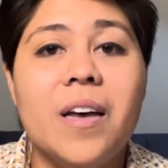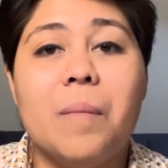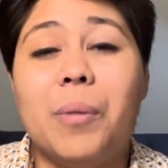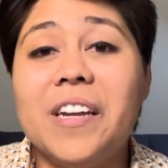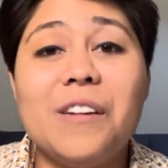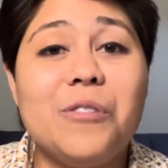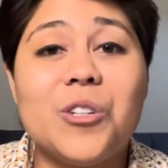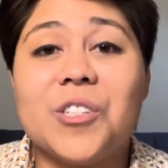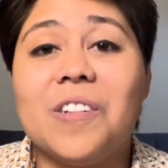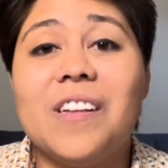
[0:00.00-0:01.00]
But if you're
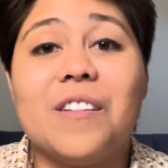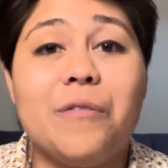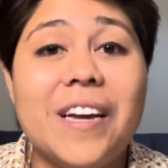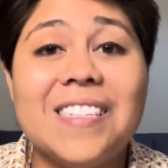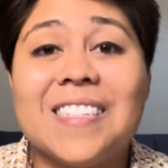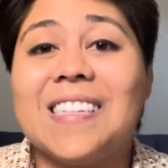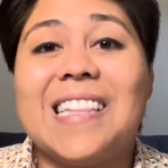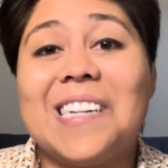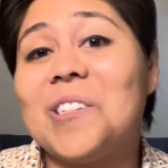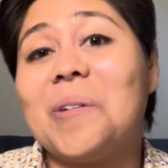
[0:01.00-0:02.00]
still on the fence,
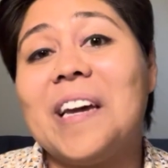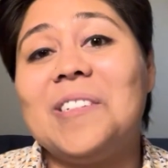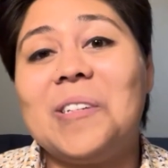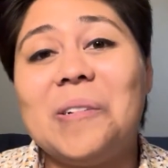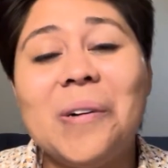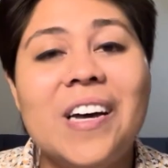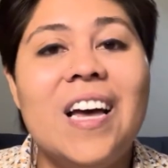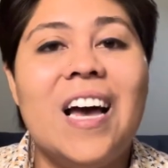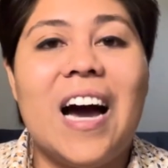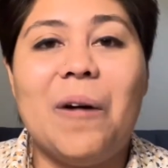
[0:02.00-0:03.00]
that's okay too.
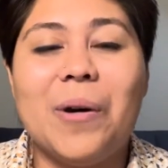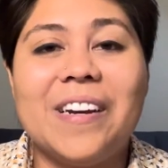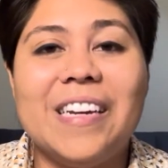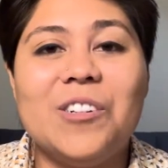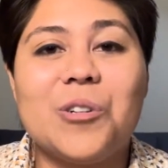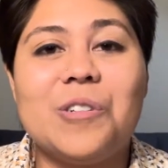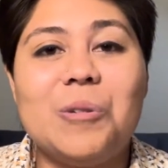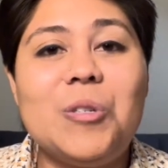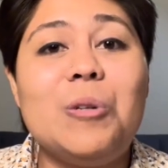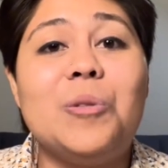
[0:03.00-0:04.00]
I want to
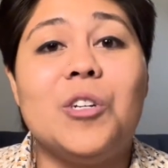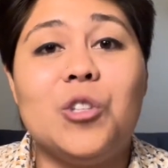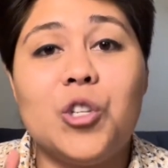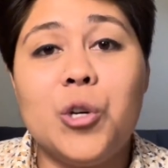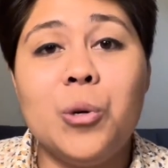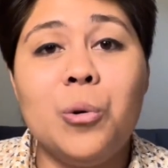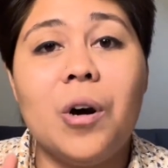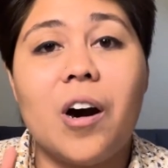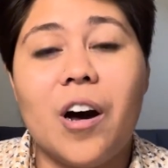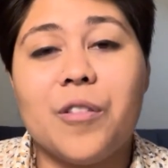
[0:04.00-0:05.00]
introduce you to
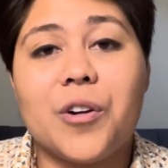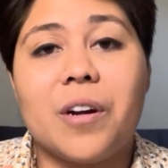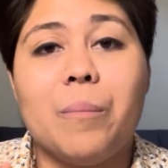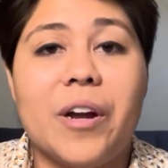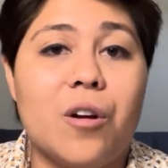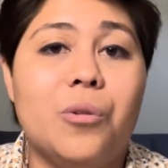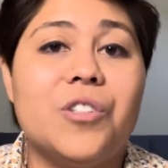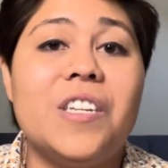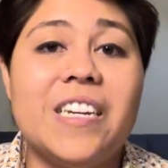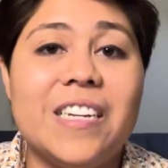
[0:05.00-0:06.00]
2 other comparable
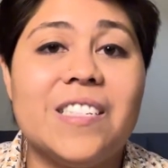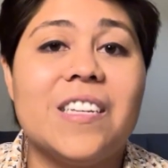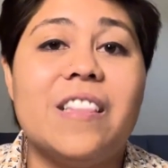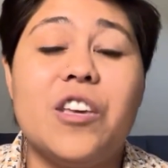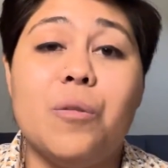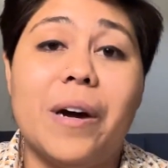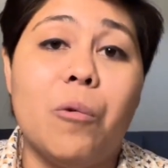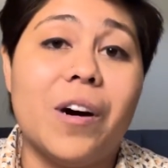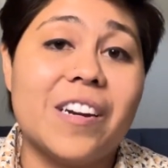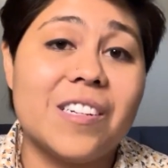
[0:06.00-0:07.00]
cities that you might
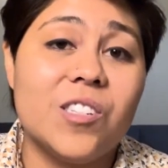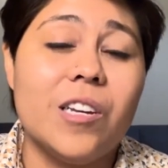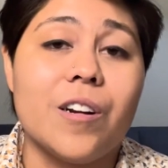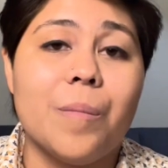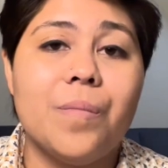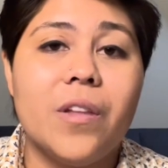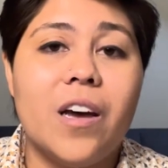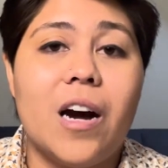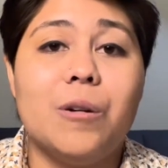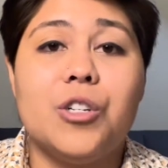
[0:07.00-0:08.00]
want to consider.
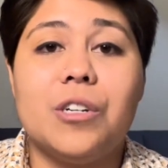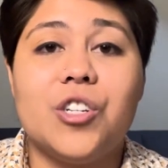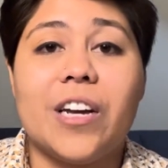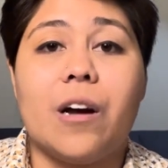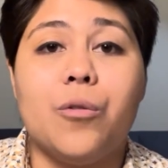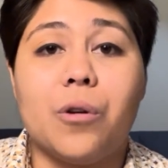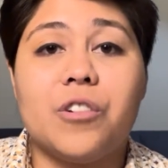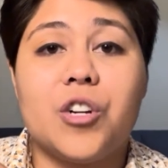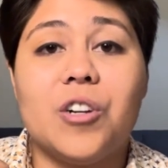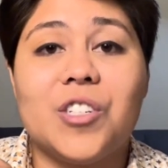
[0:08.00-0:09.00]
I want you to check out North
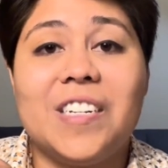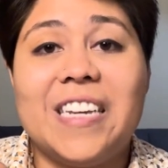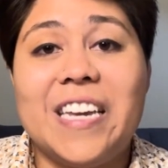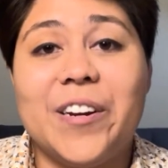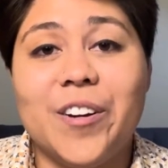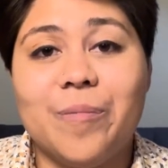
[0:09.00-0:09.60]
Charleston here,